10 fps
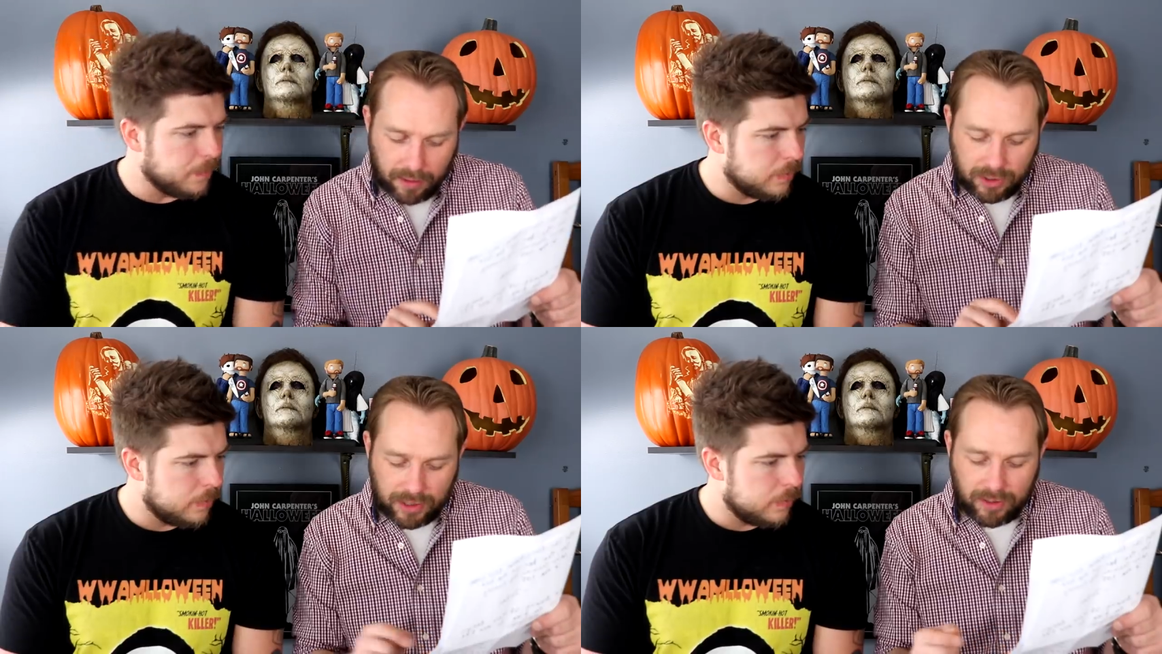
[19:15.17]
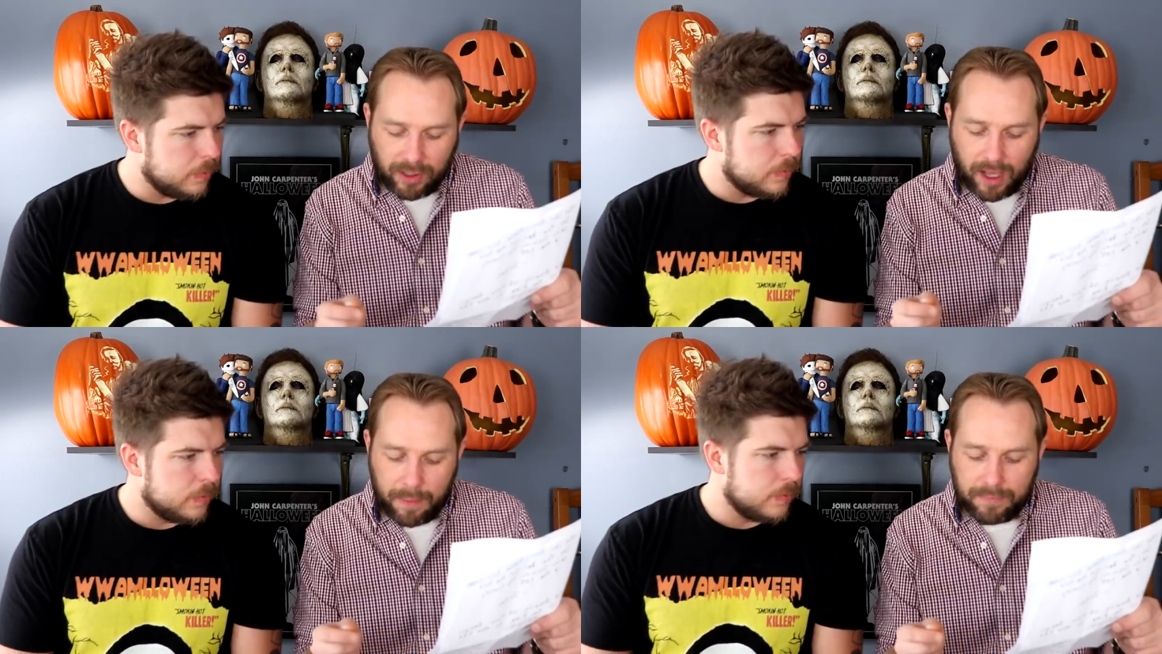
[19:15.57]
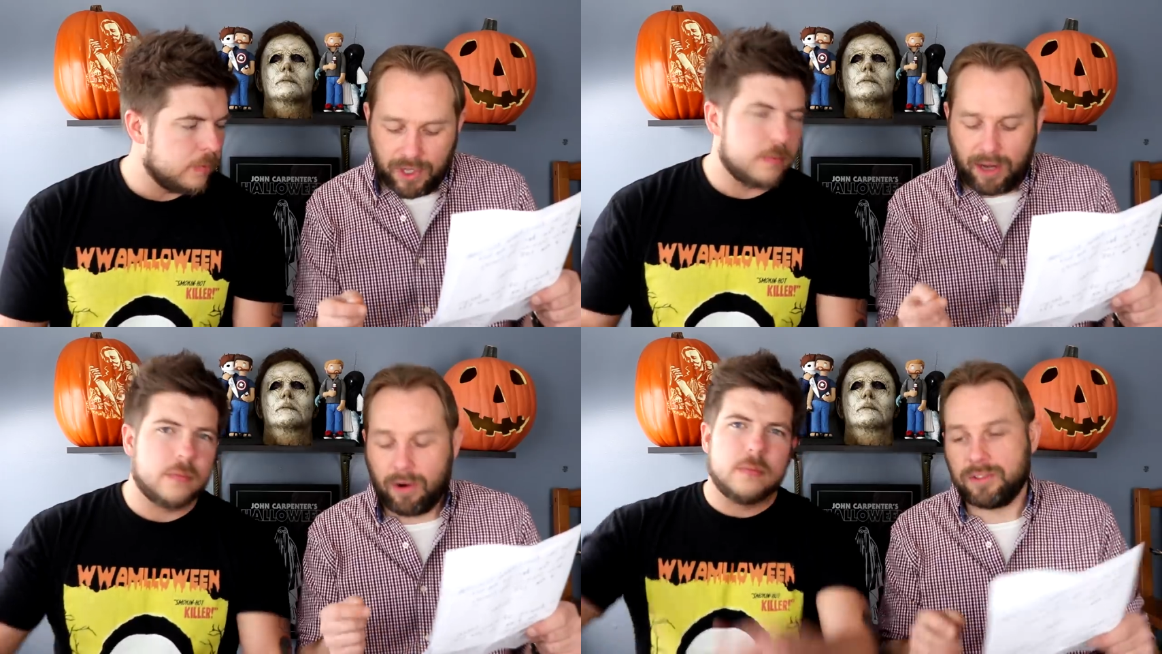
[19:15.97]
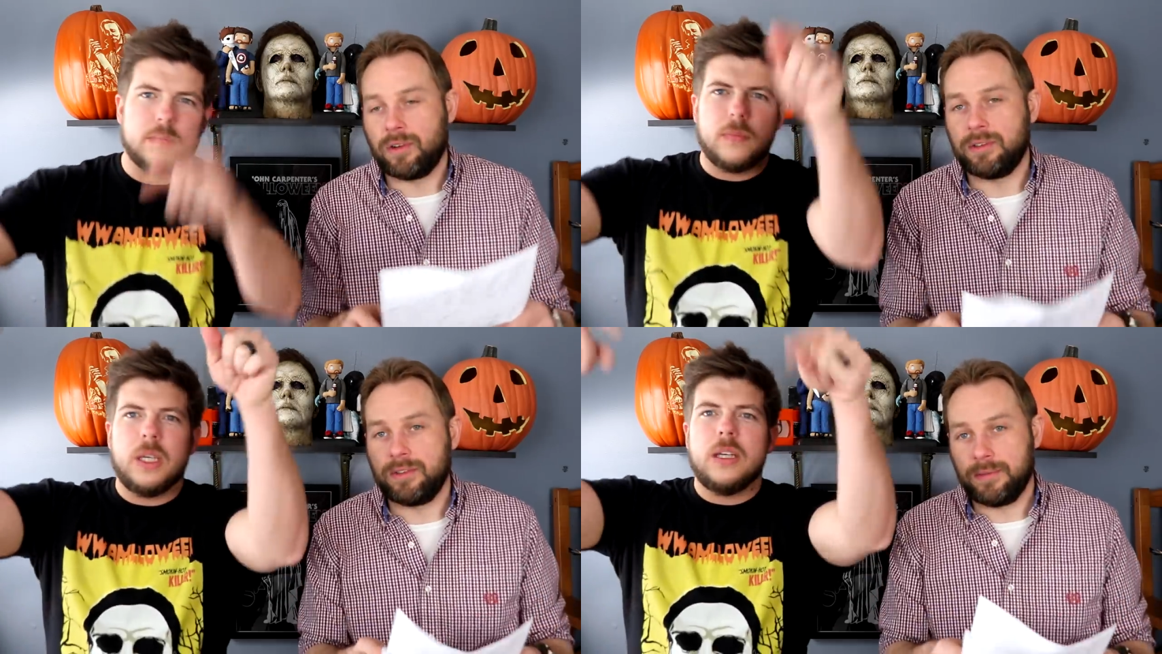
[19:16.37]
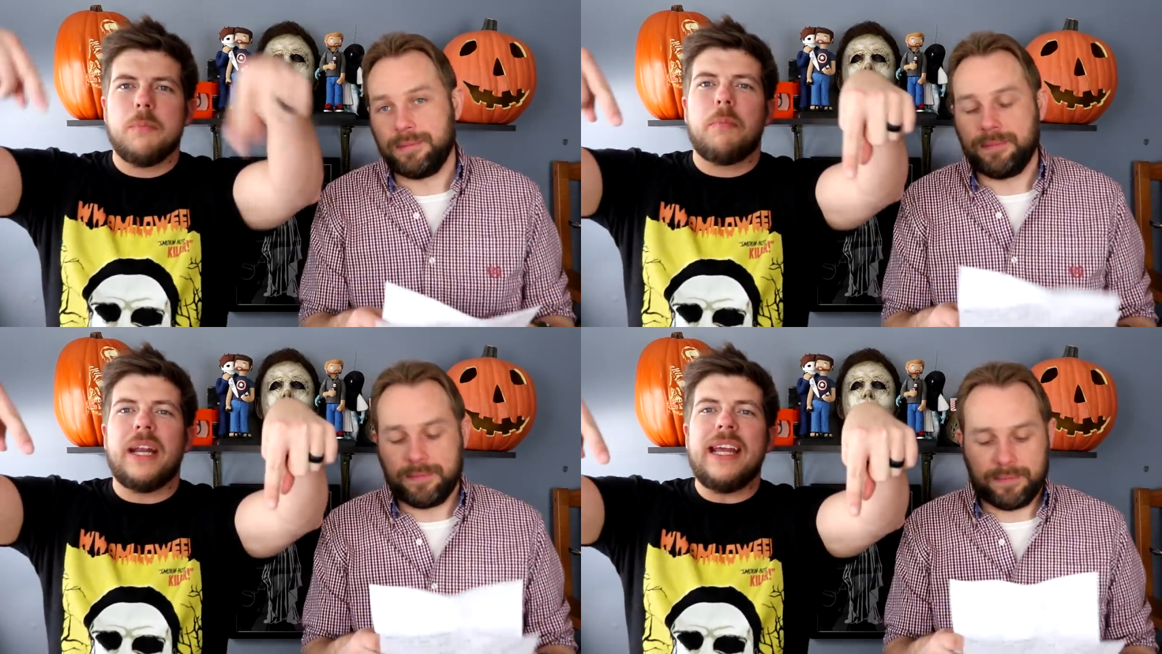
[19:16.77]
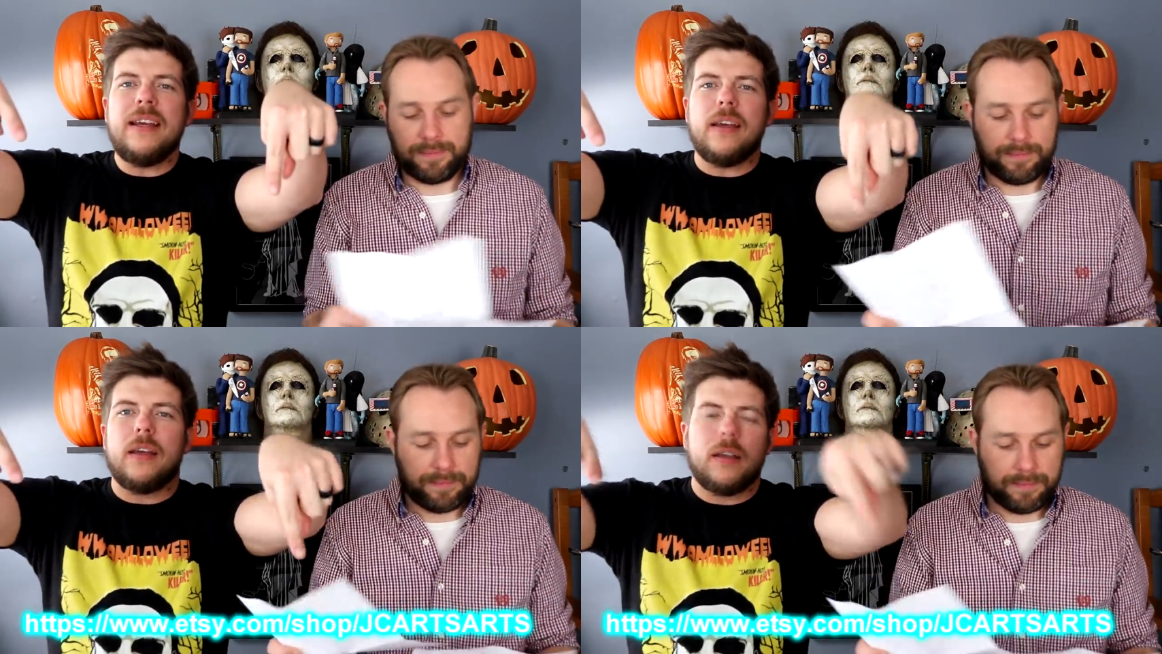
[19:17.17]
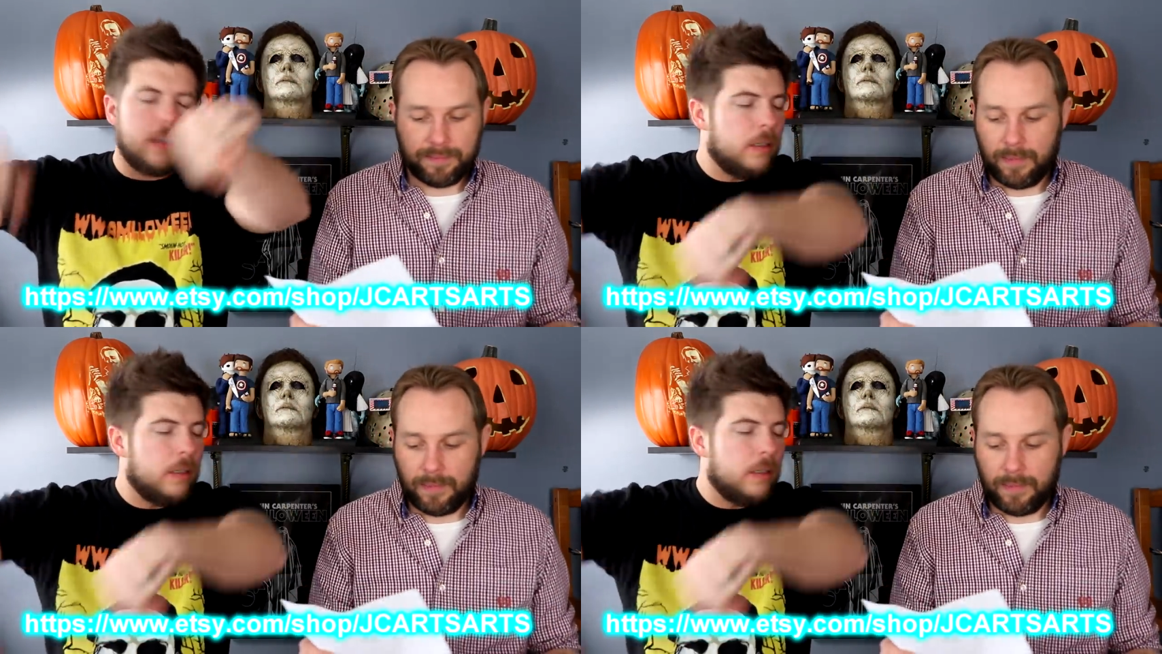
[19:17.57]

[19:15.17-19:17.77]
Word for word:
Speaker 1: Just look up J Kartz Arts. Blink.